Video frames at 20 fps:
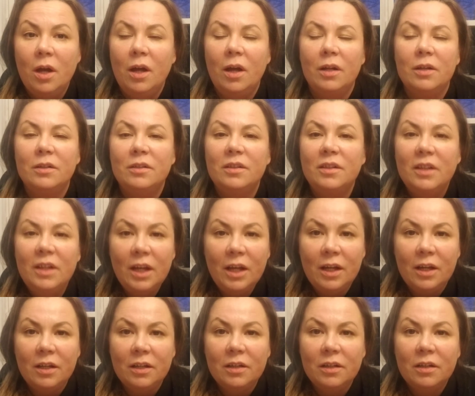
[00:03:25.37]
And
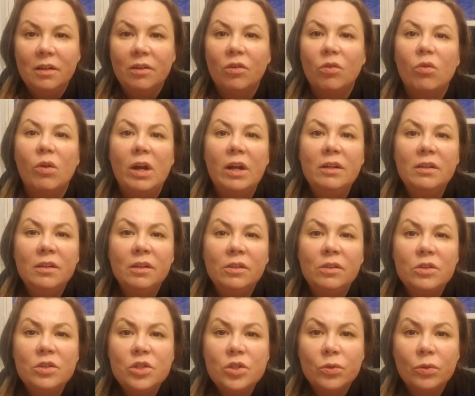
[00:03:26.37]
again, rental
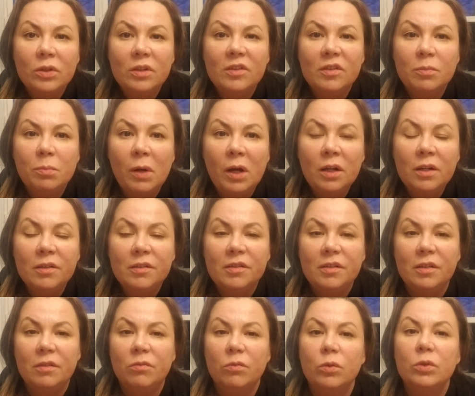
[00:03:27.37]
insurance
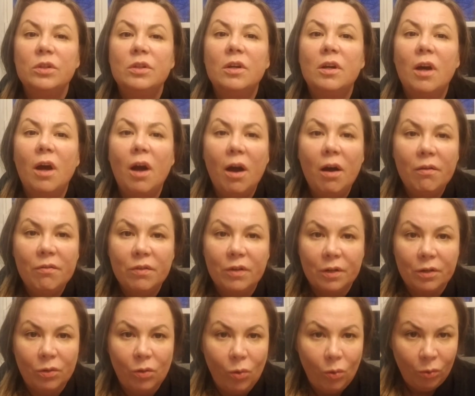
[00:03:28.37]
policy would
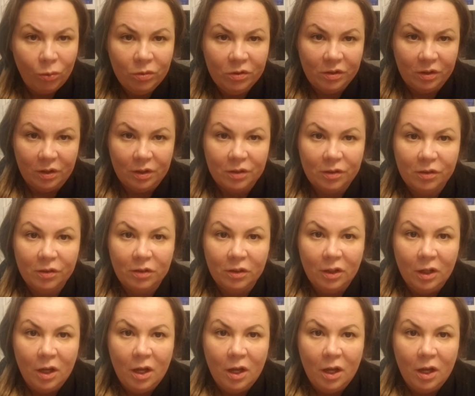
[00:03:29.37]
cover all this.